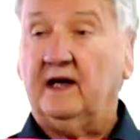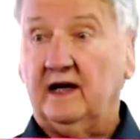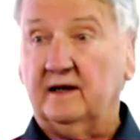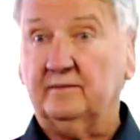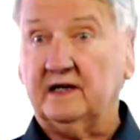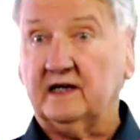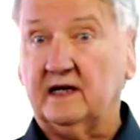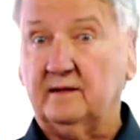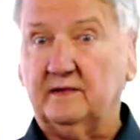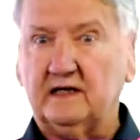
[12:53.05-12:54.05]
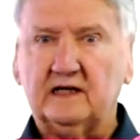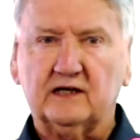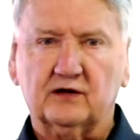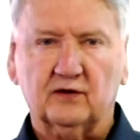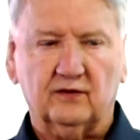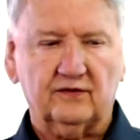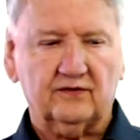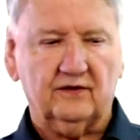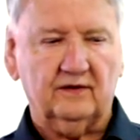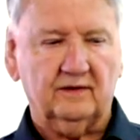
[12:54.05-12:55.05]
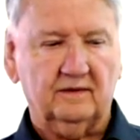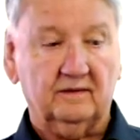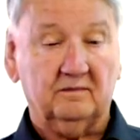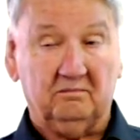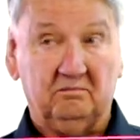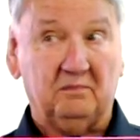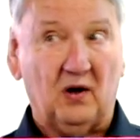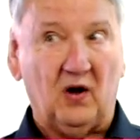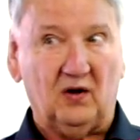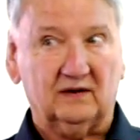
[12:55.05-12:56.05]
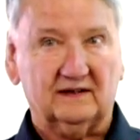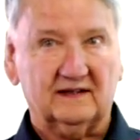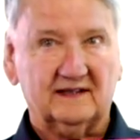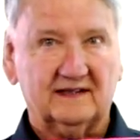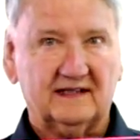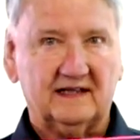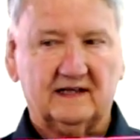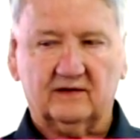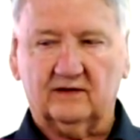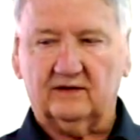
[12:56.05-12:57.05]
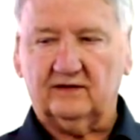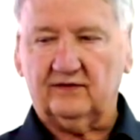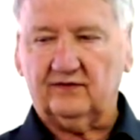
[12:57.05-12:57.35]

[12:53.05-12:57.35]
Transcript: and became eagles, bald eagles.